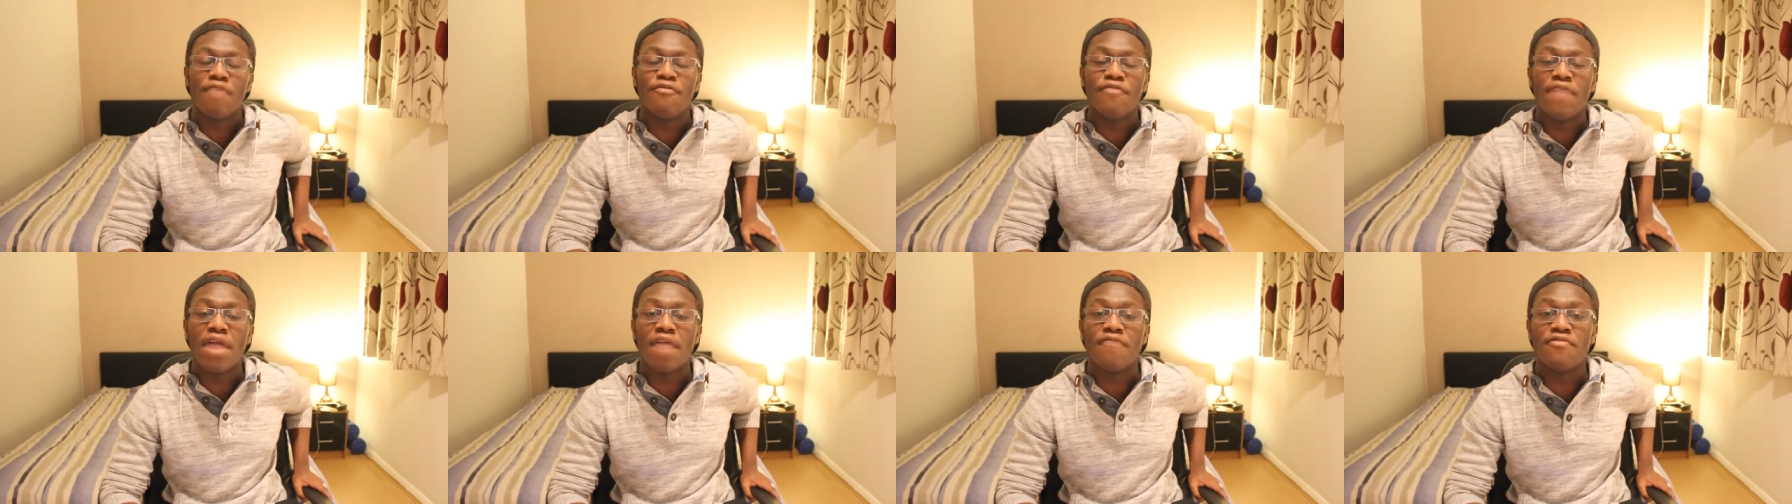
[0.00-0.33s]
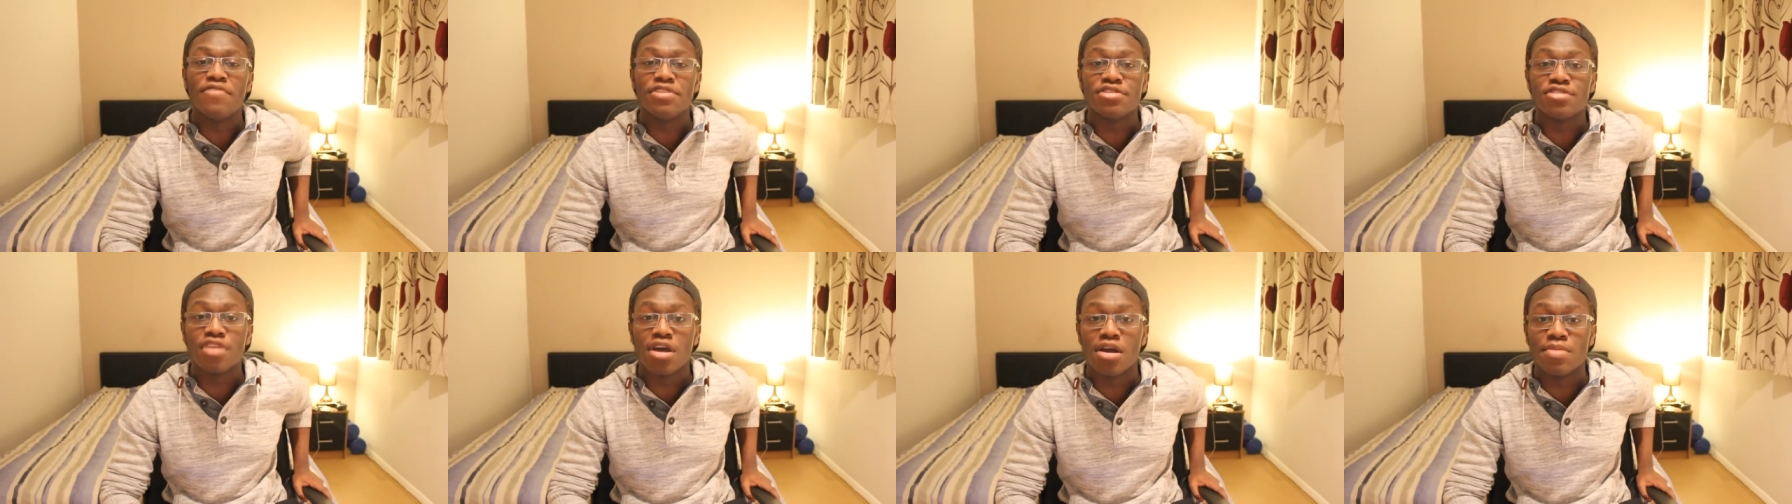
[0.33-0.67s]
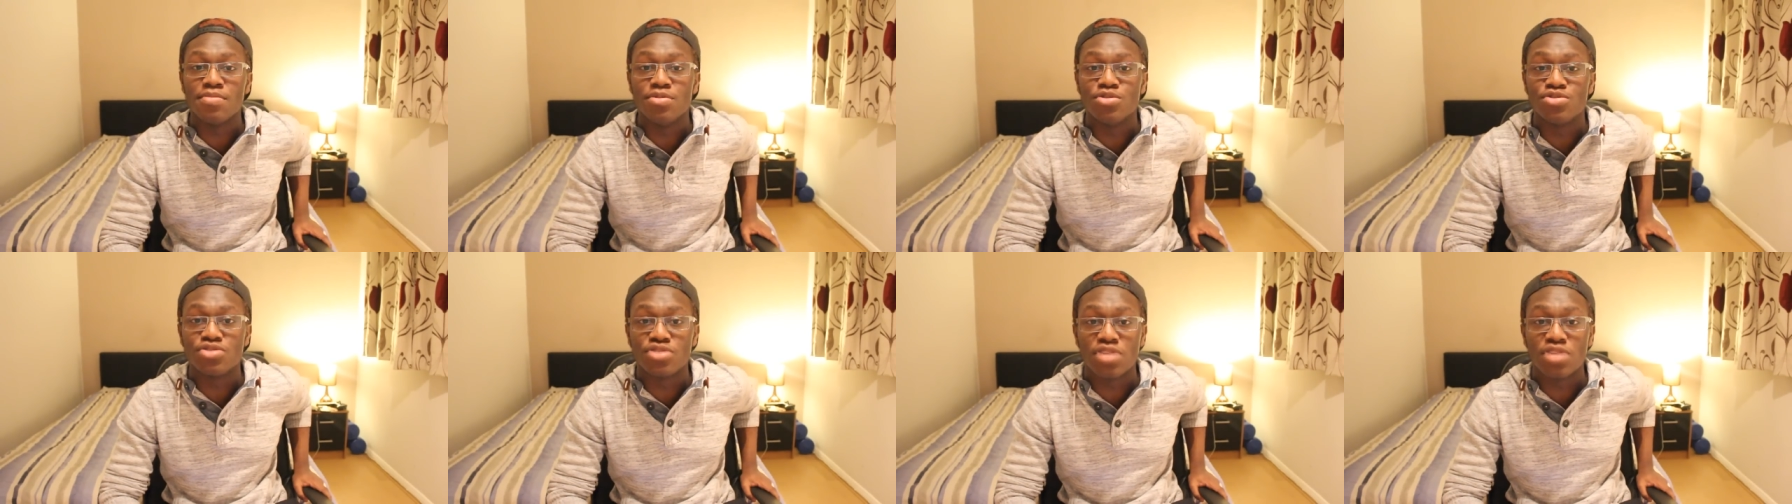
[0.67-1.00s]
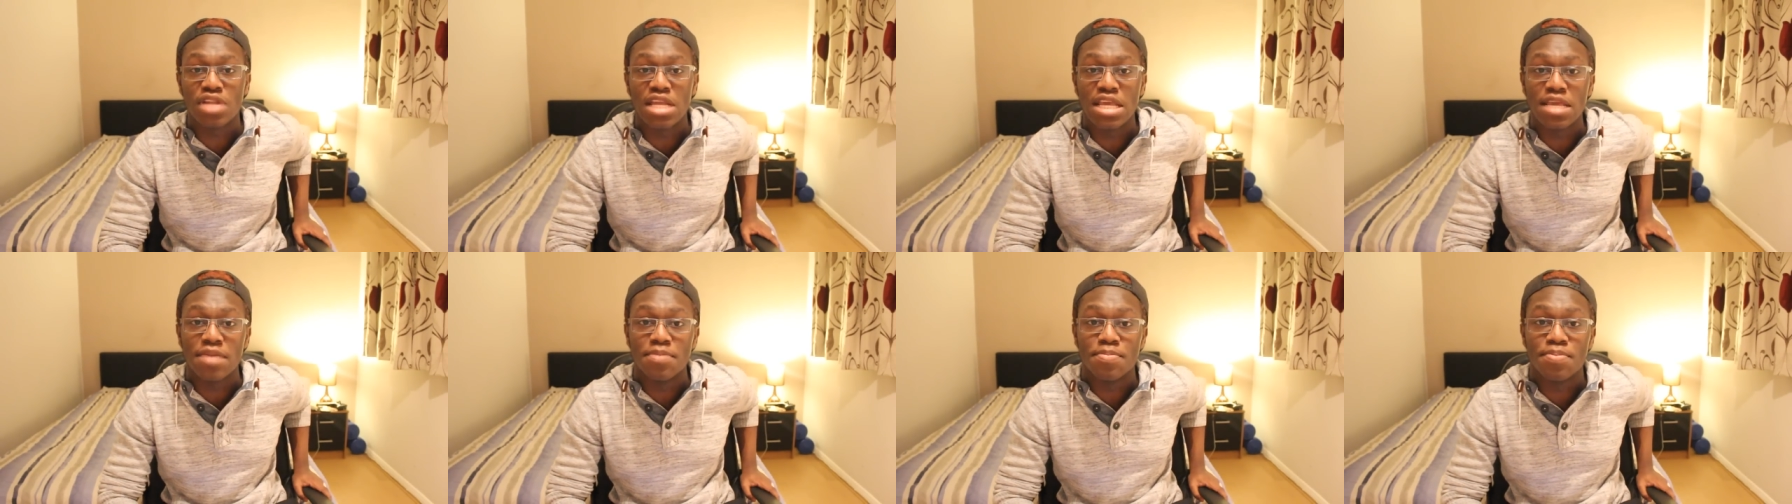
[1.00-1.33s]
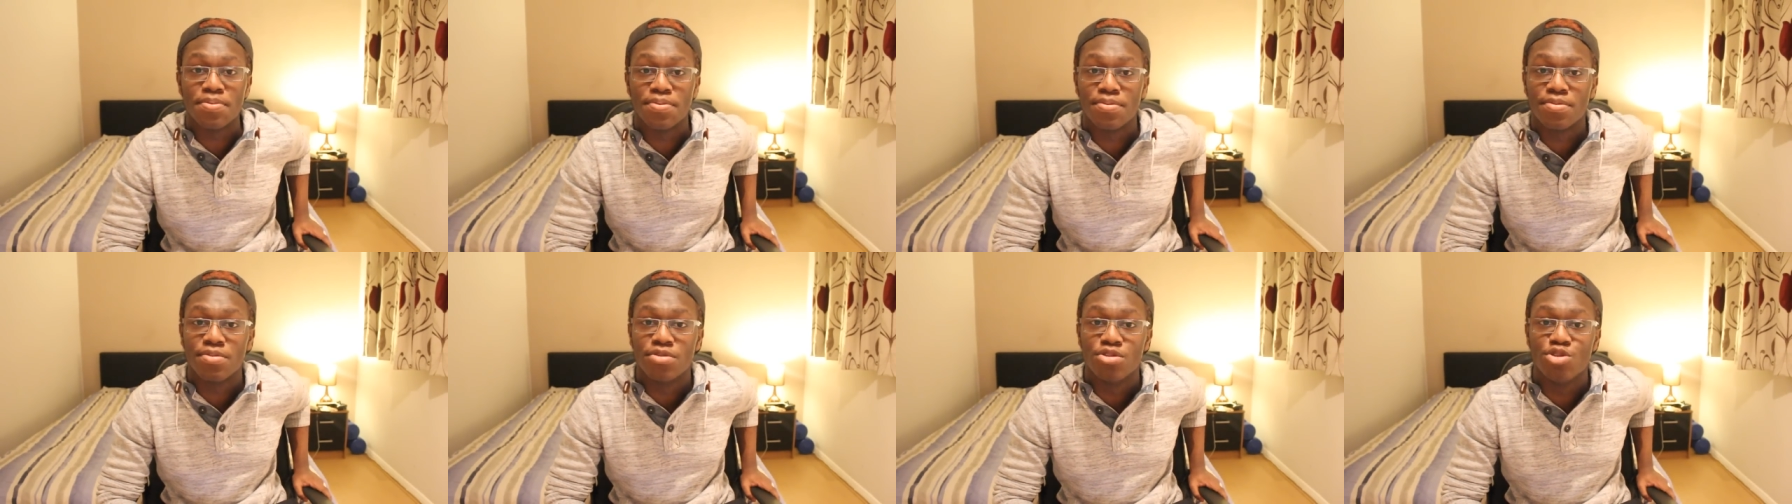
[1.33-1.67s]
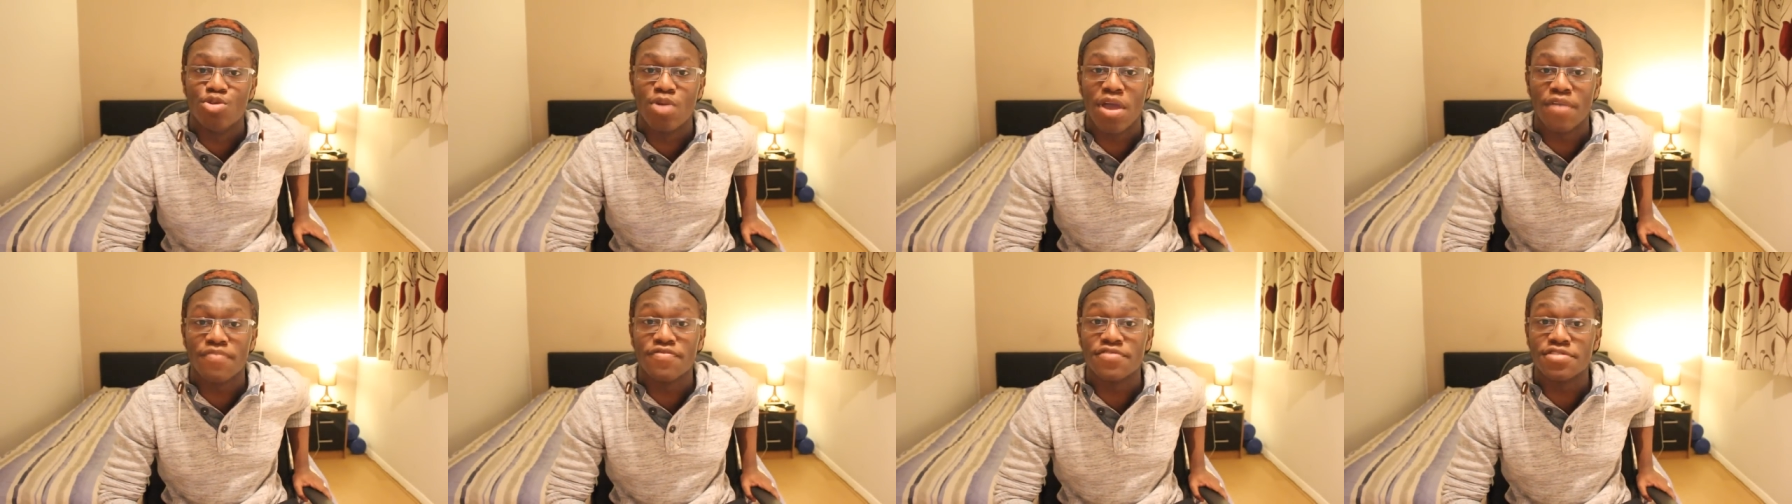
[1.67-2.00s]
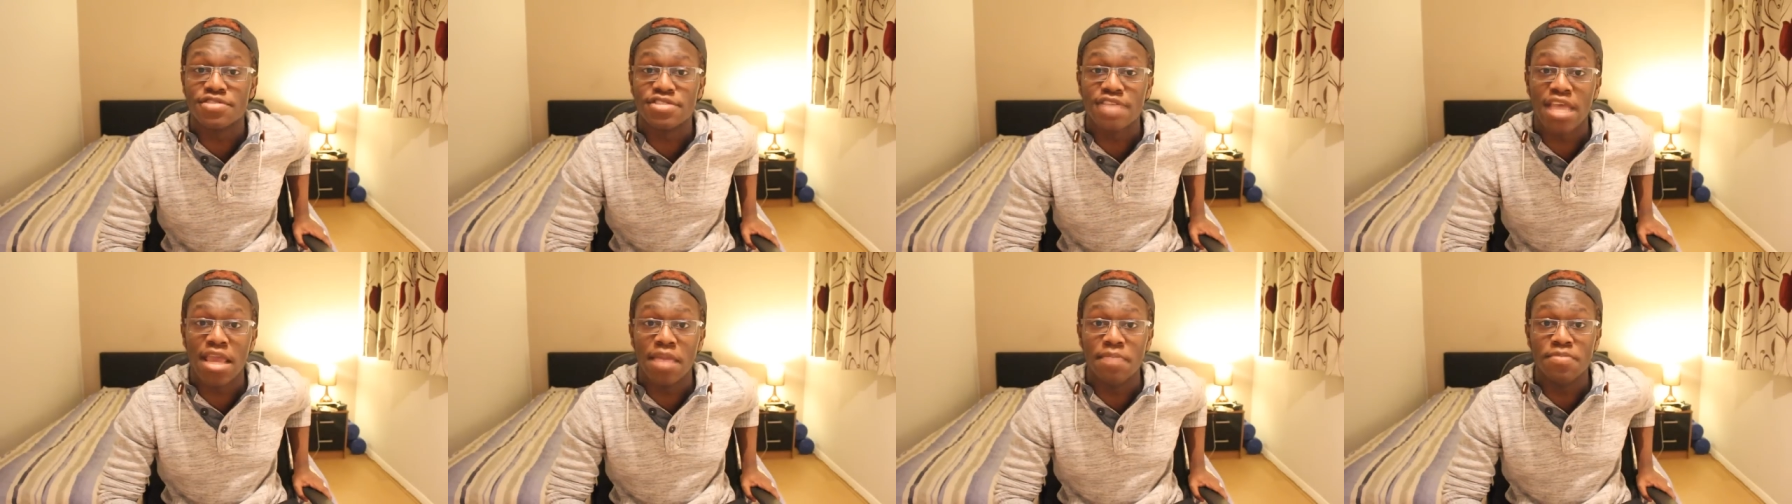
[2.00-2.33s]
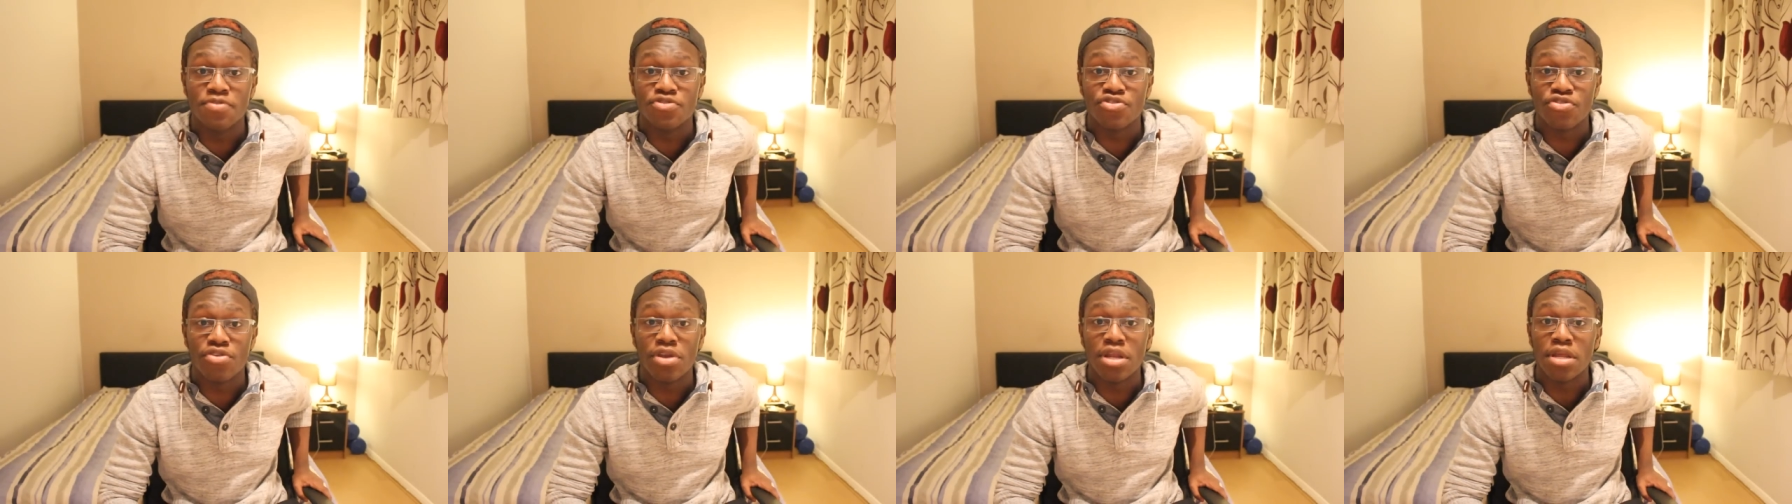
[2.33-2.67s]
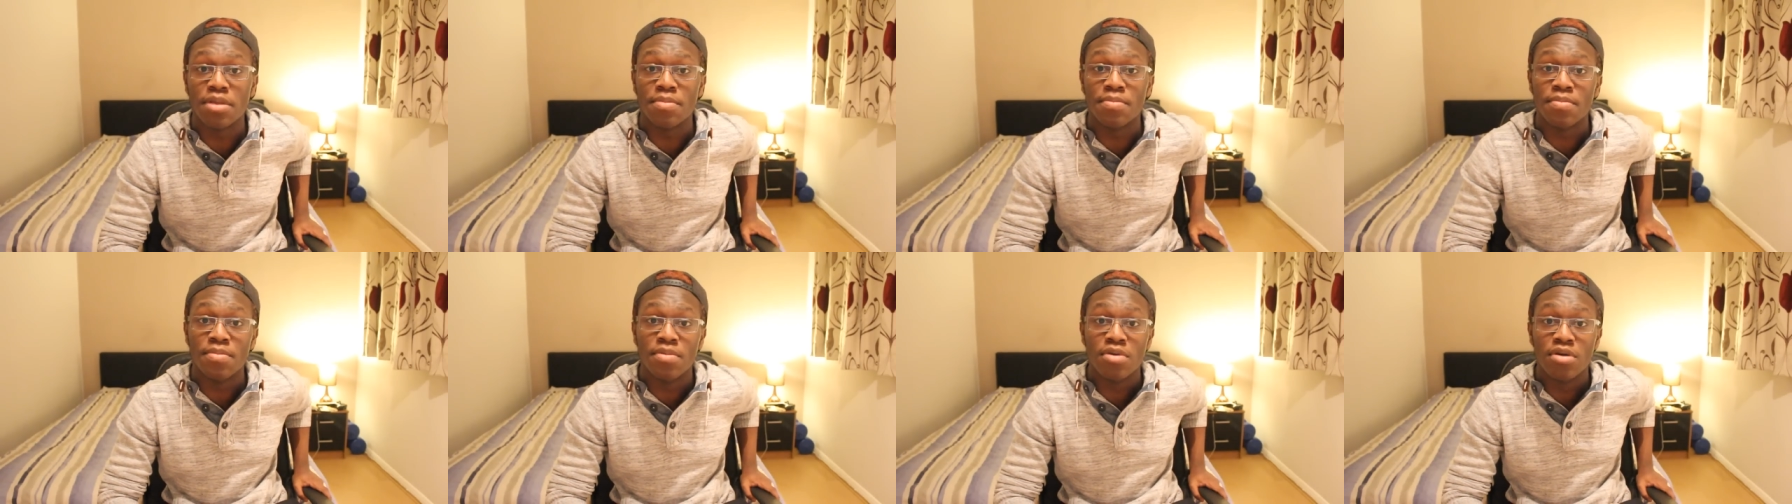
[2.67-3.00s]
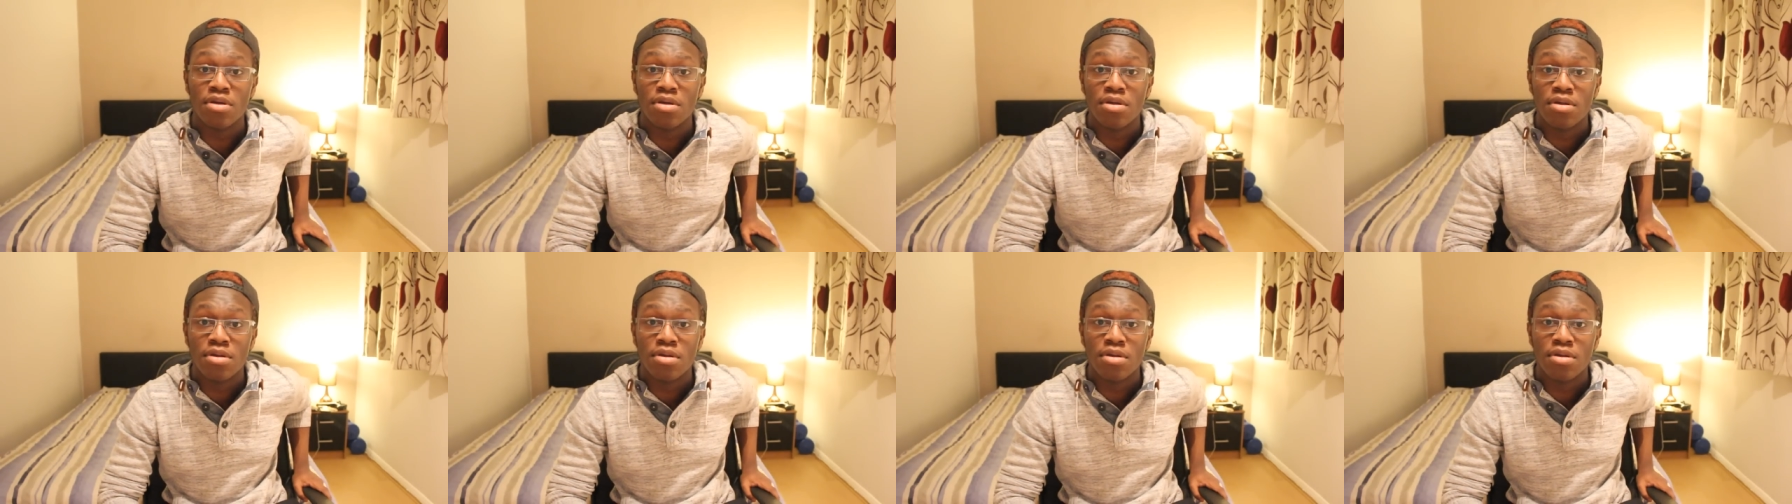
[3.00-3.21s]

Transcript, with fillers: Every, every time you sleep, you have the same dream.